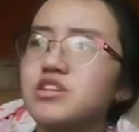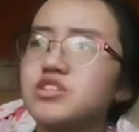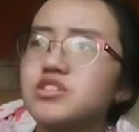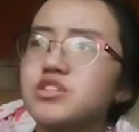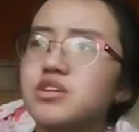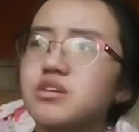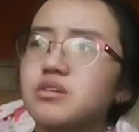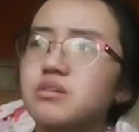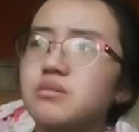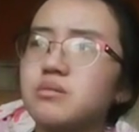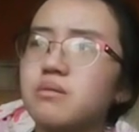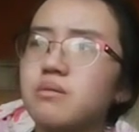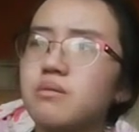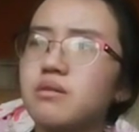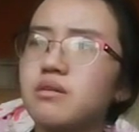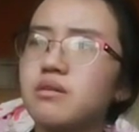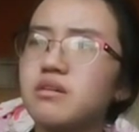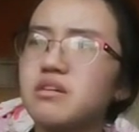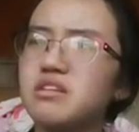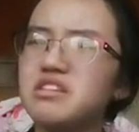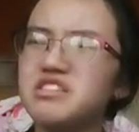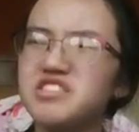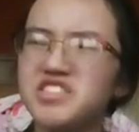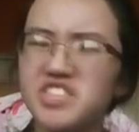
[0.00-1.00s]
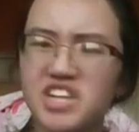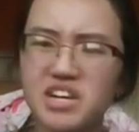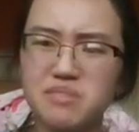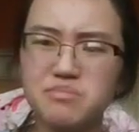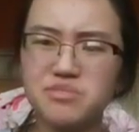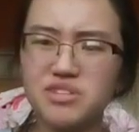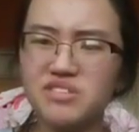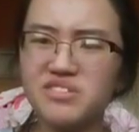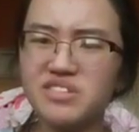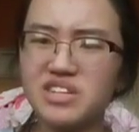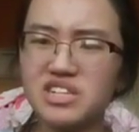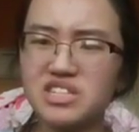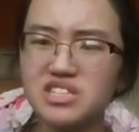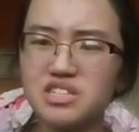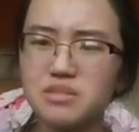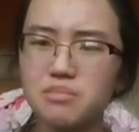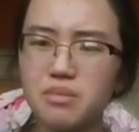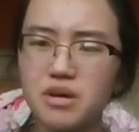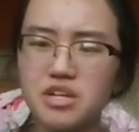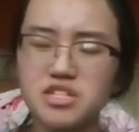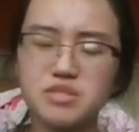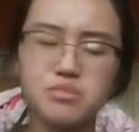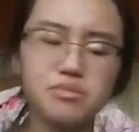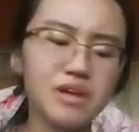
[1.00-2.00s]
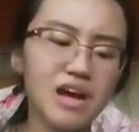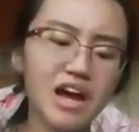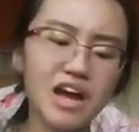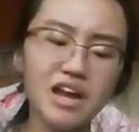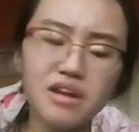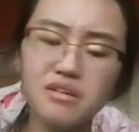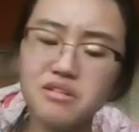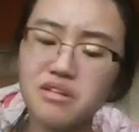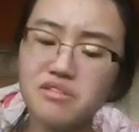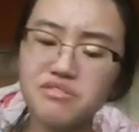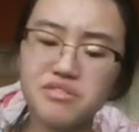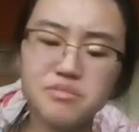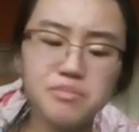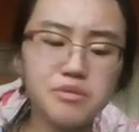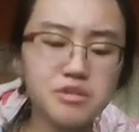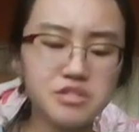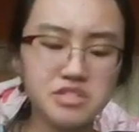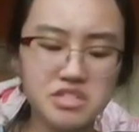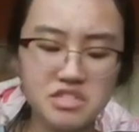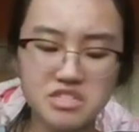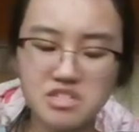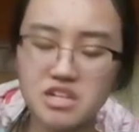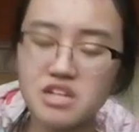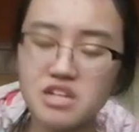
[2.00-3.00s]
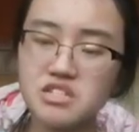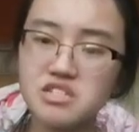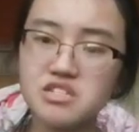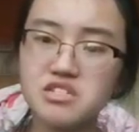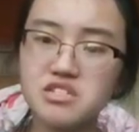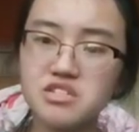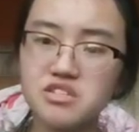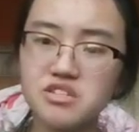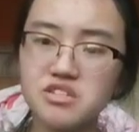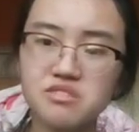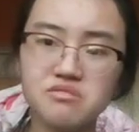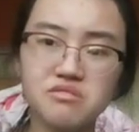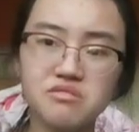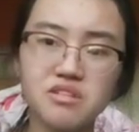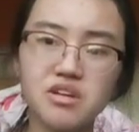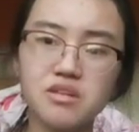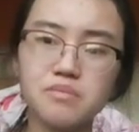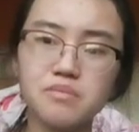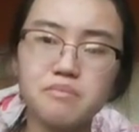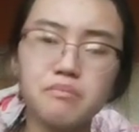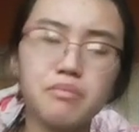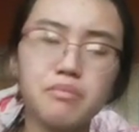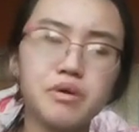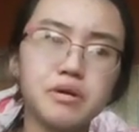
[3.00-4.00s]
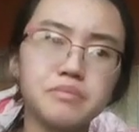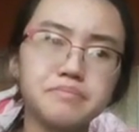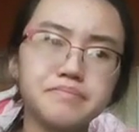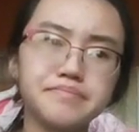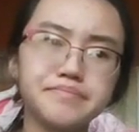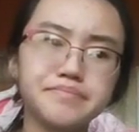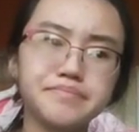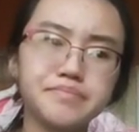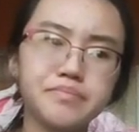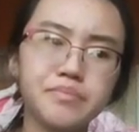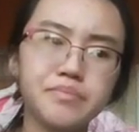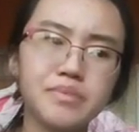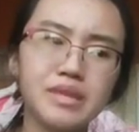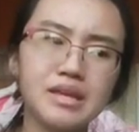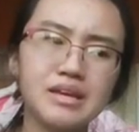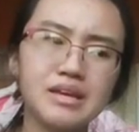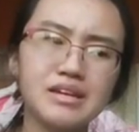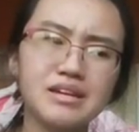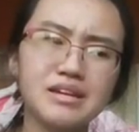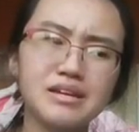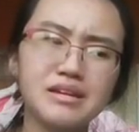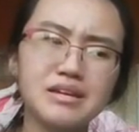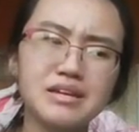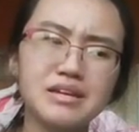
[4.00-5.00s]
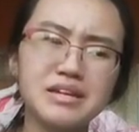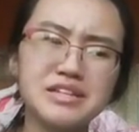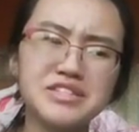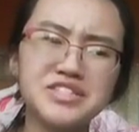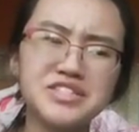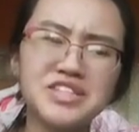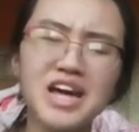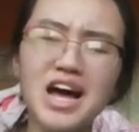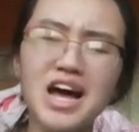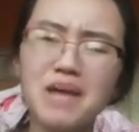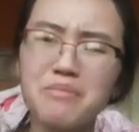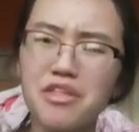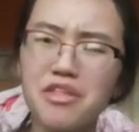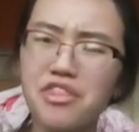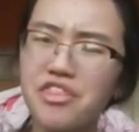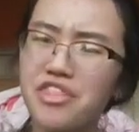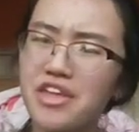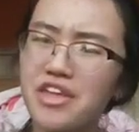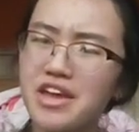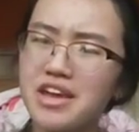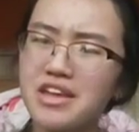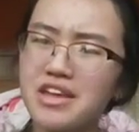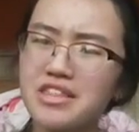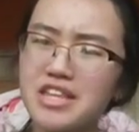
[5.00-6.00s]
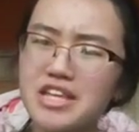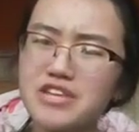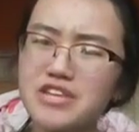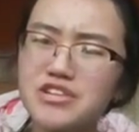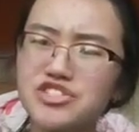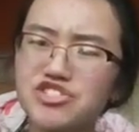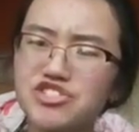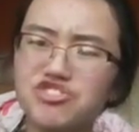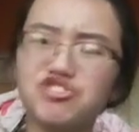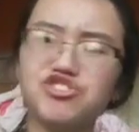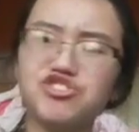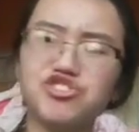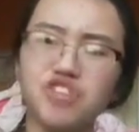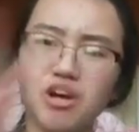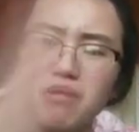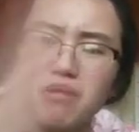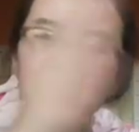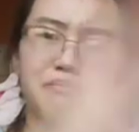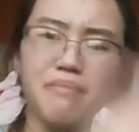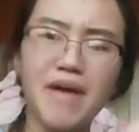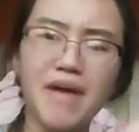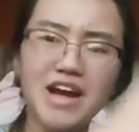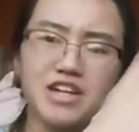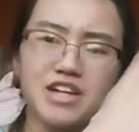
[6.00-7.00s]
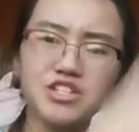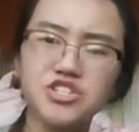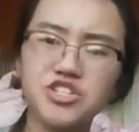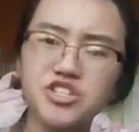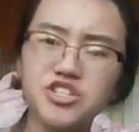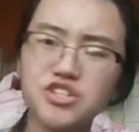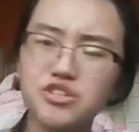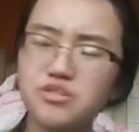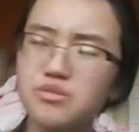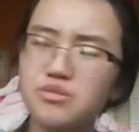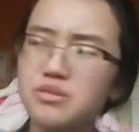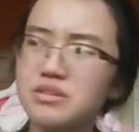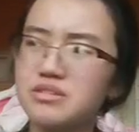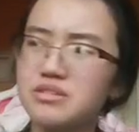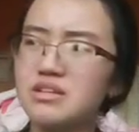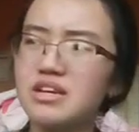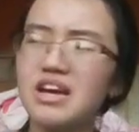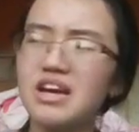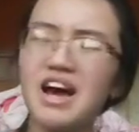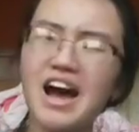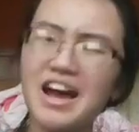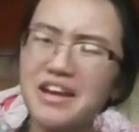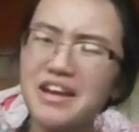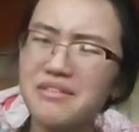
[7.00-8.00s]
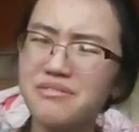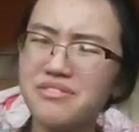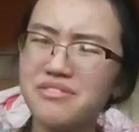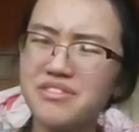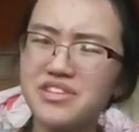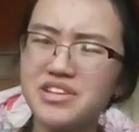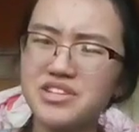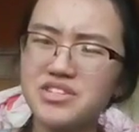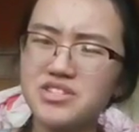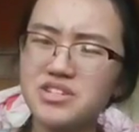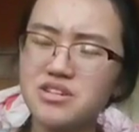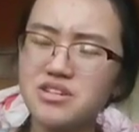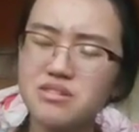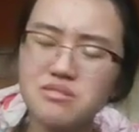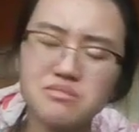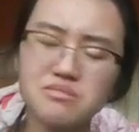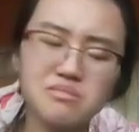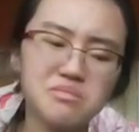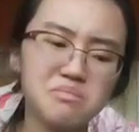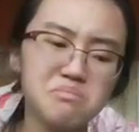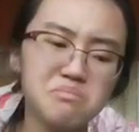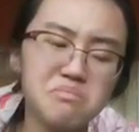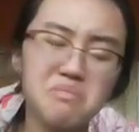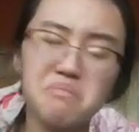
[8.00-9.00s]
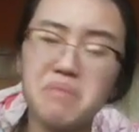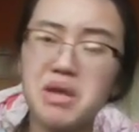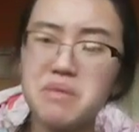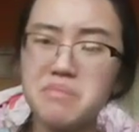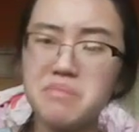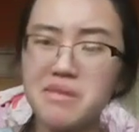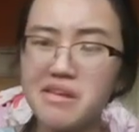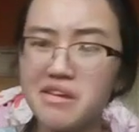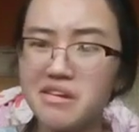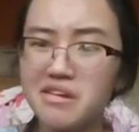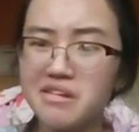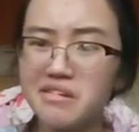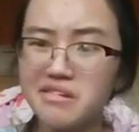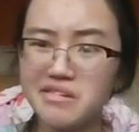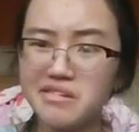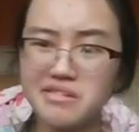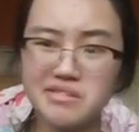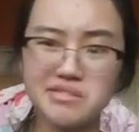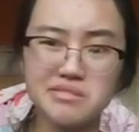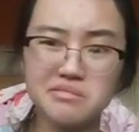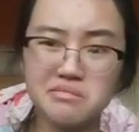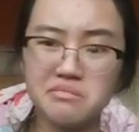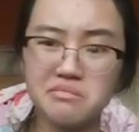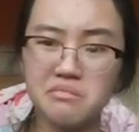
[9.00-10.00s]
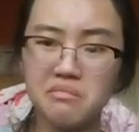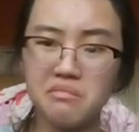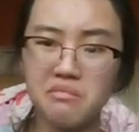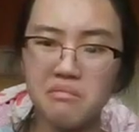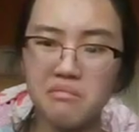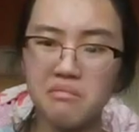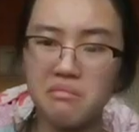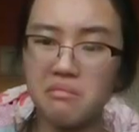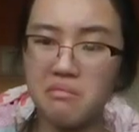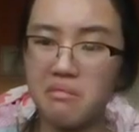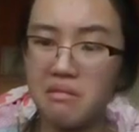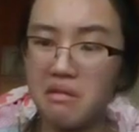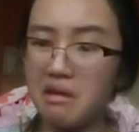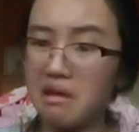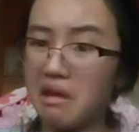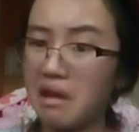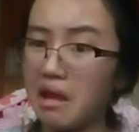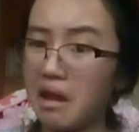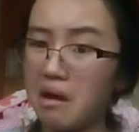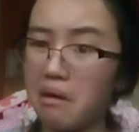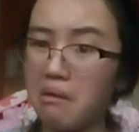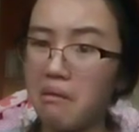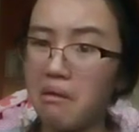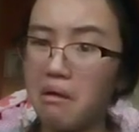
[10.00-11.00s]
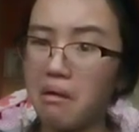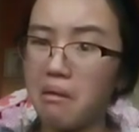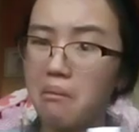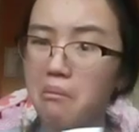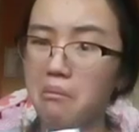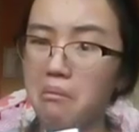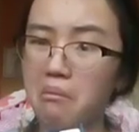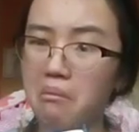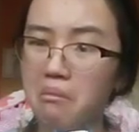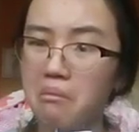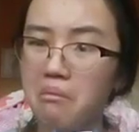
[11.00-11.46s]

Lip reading: So, is time travel actually possible? I don't know if the book discusses it or not, but is time a thing that you can just jump back to? I don't think so, but maybe it is. I don't know.